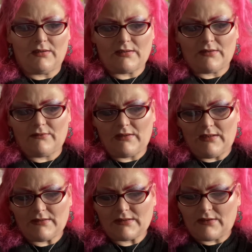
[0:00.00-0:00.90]
So
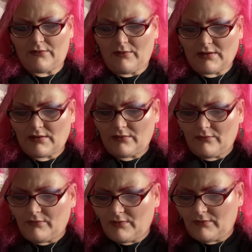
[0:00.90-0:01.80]
yeah, so I don't
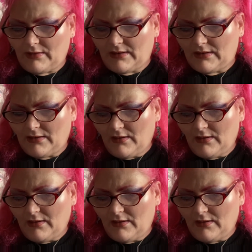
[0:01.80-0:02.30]
know, and